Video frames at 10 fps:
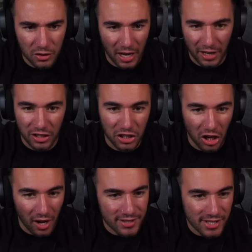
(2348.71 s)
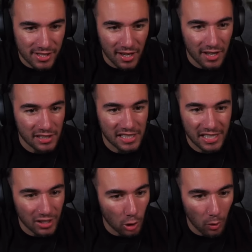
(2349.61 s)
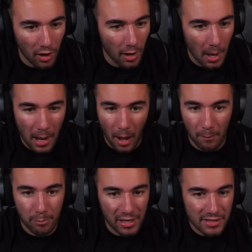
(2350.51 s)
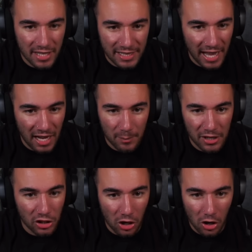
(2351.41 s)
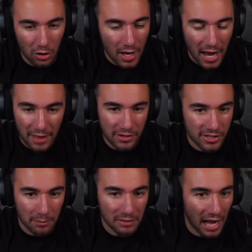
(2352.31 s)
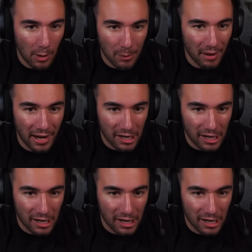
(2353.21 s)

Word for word: You got Guts, Killua, a big titty anime girl, and then some guy with my